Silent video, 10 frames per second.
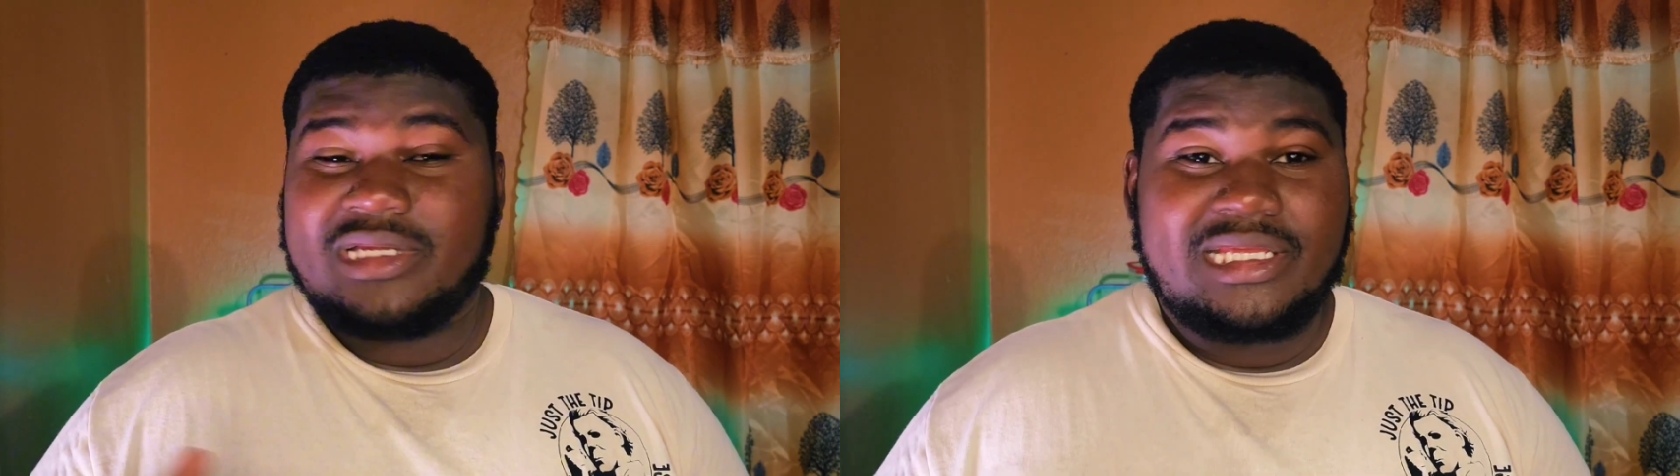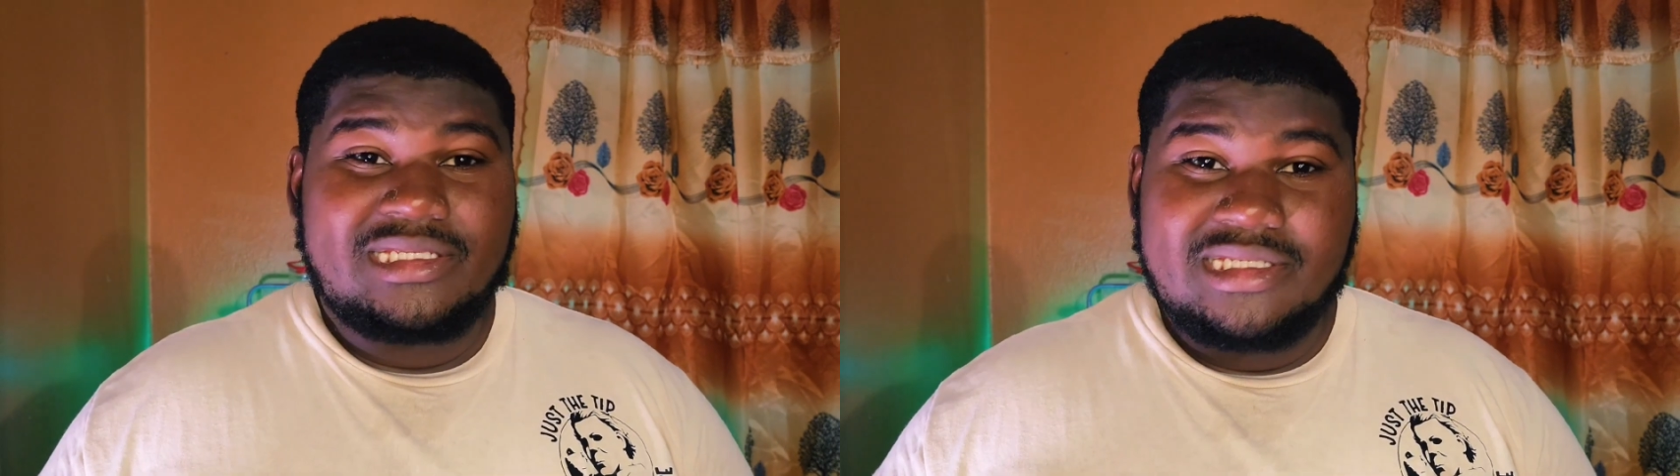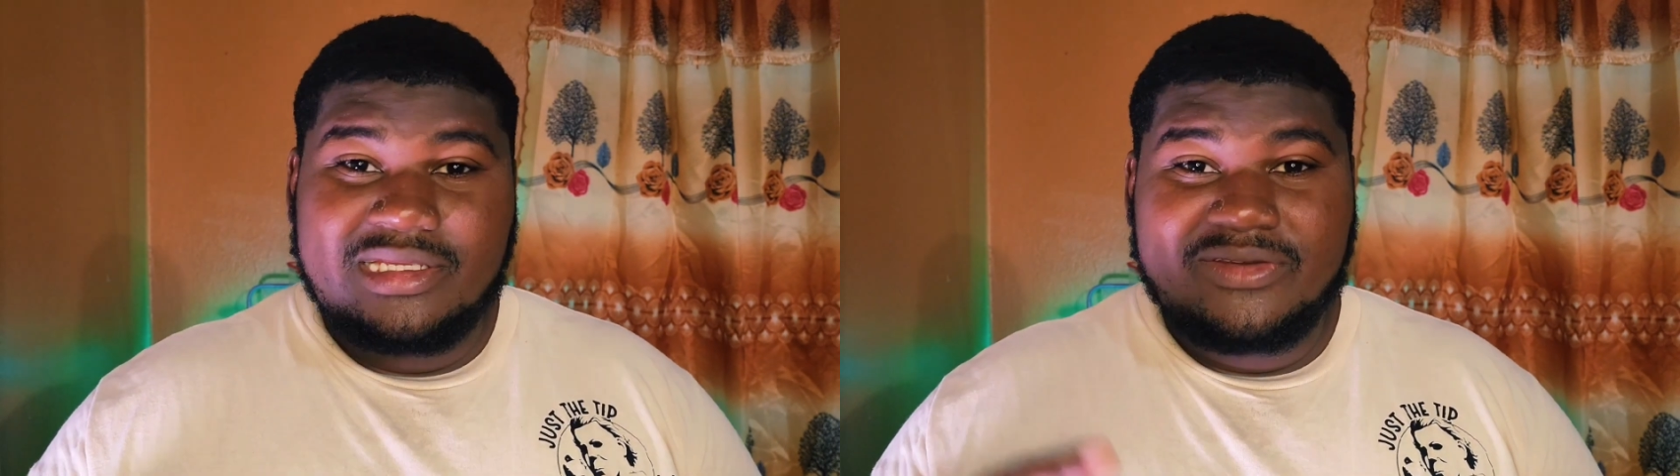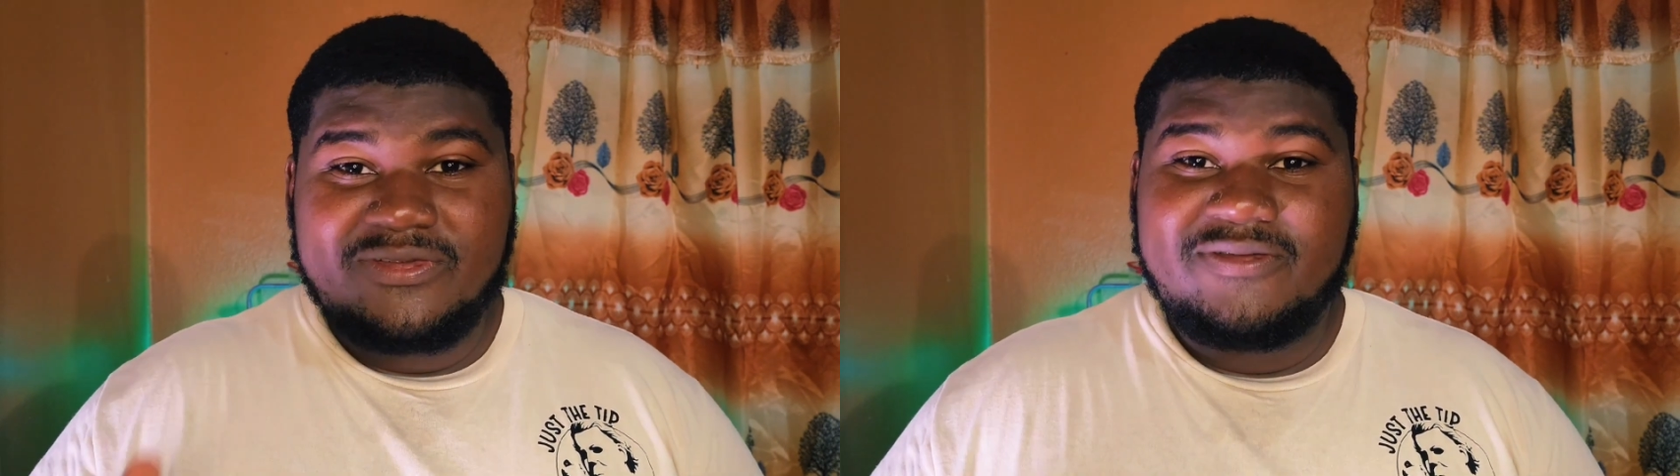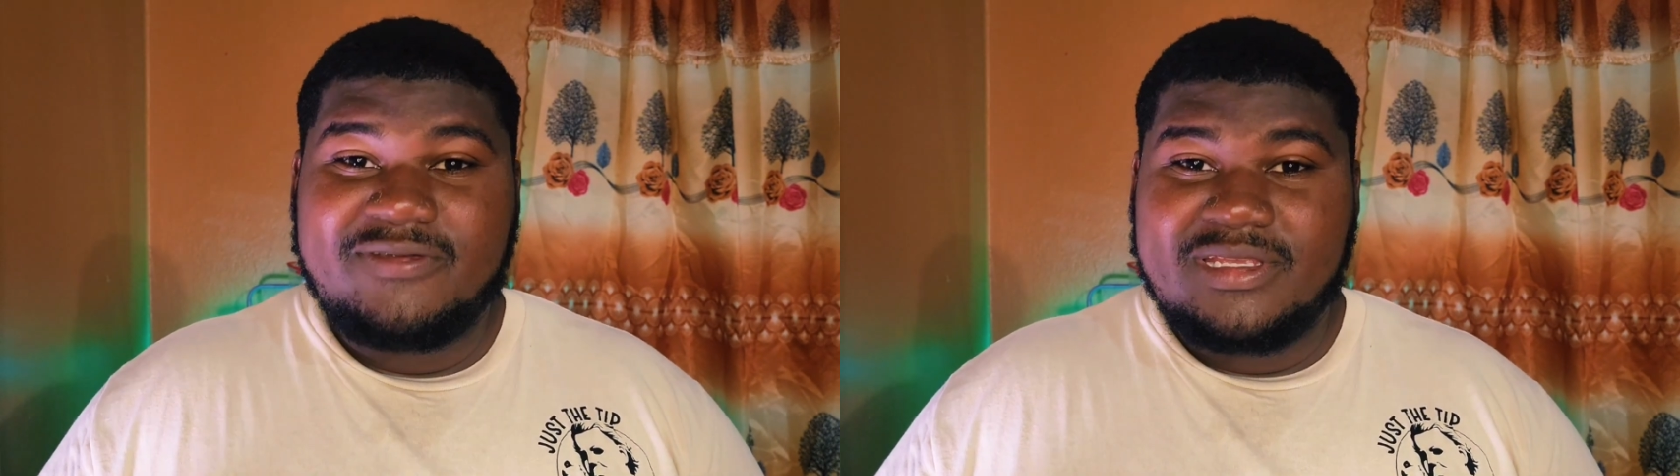exceed
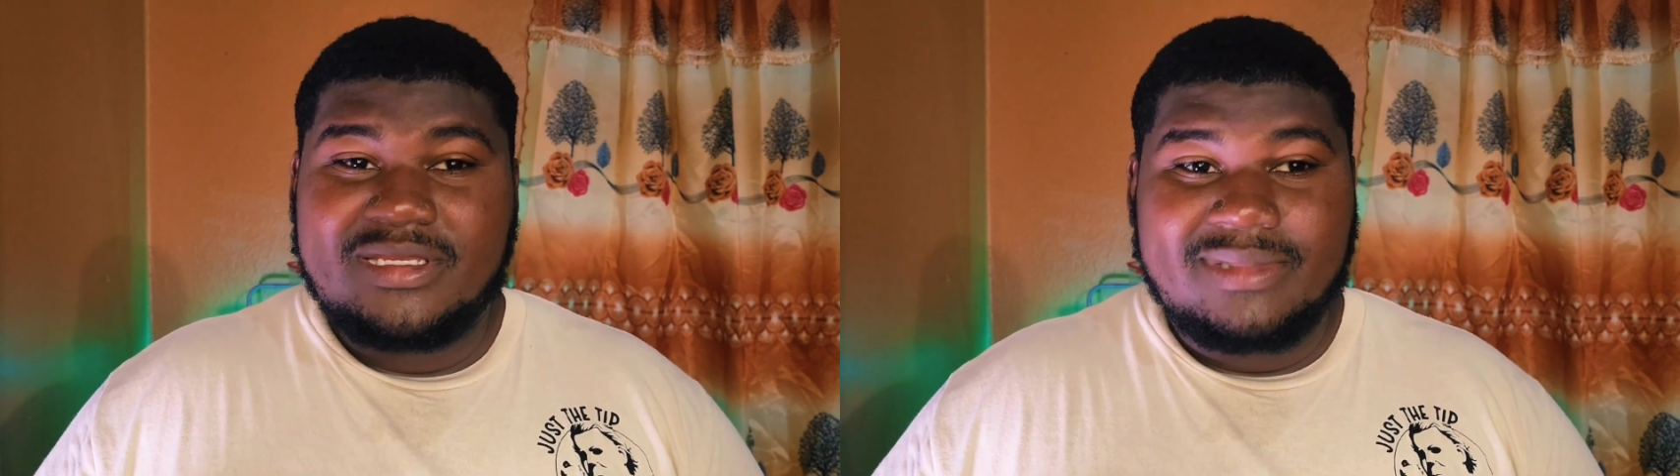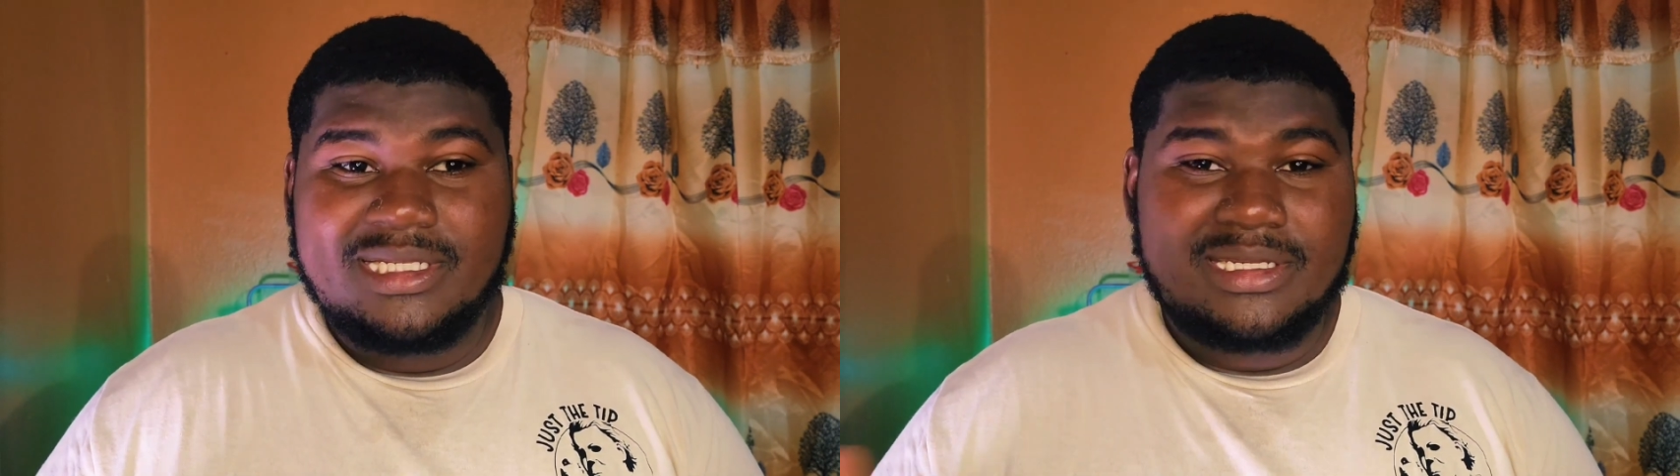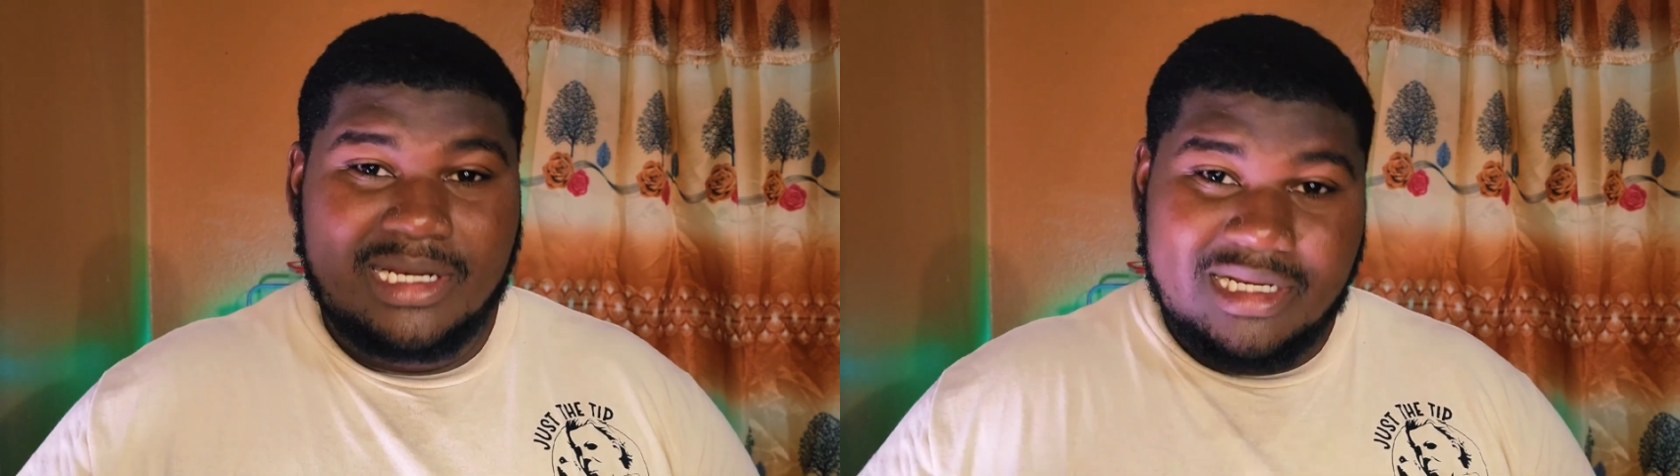$15 million